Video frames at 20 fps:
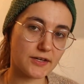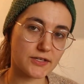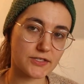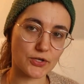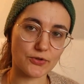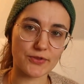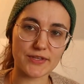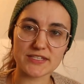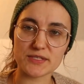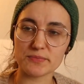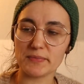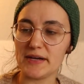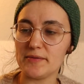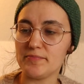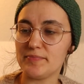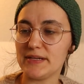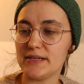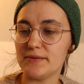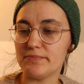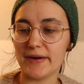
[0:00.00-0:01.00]
So this
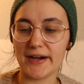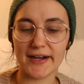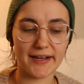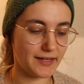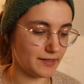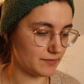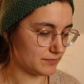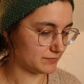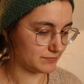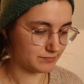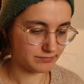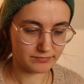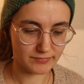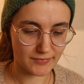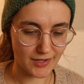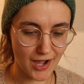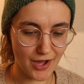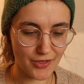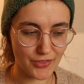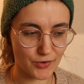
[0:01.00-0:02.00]
might be my
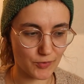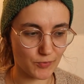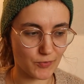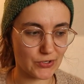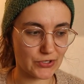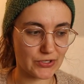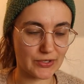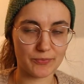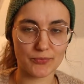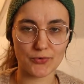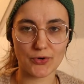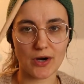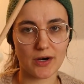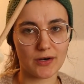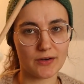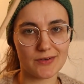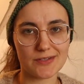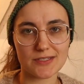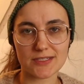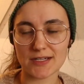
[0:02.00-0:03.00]
other work in
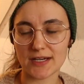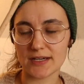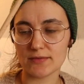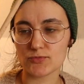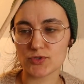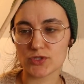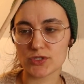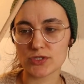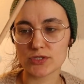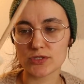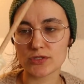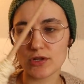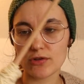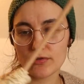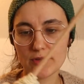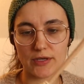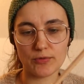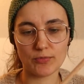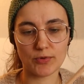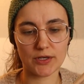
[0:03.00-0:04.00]
progress. I'm just
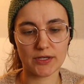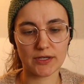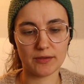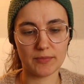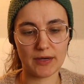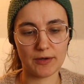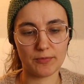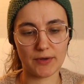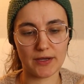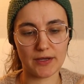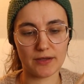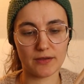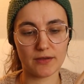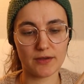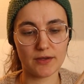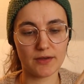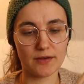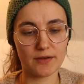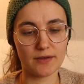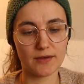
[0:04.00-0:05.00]
slowly working my way
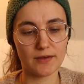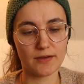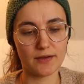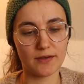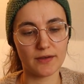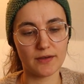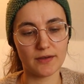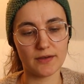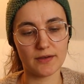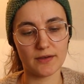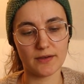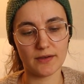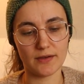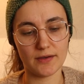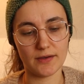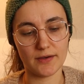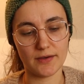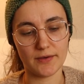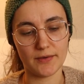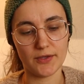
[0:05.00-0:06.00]

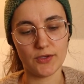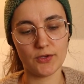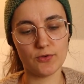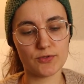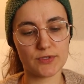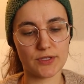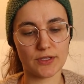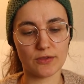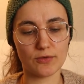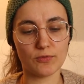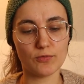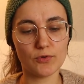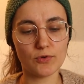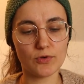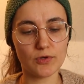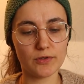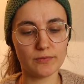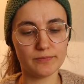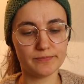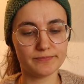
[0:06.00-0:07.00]
using the
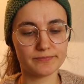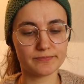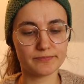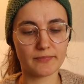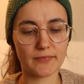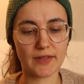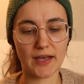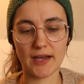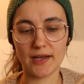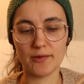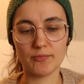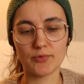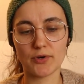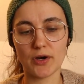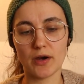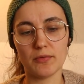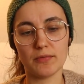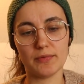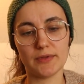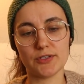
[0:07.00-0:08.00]
wool. I'm
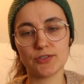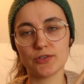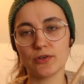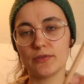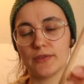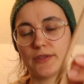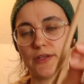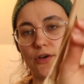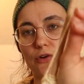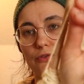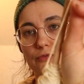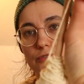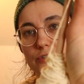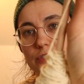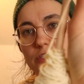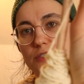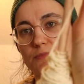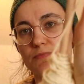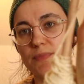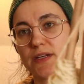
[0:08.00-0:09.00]
probably totally
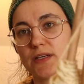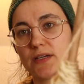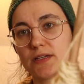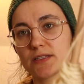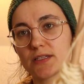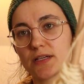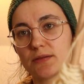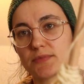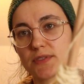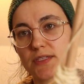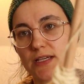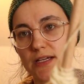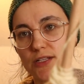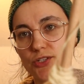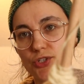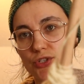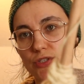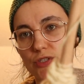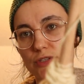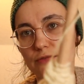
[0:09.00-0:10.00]
overspinning some
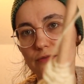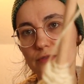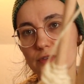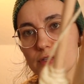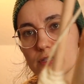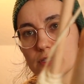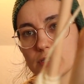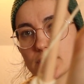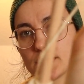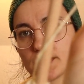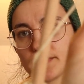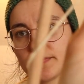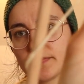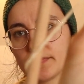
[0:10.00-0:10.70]
sections of this.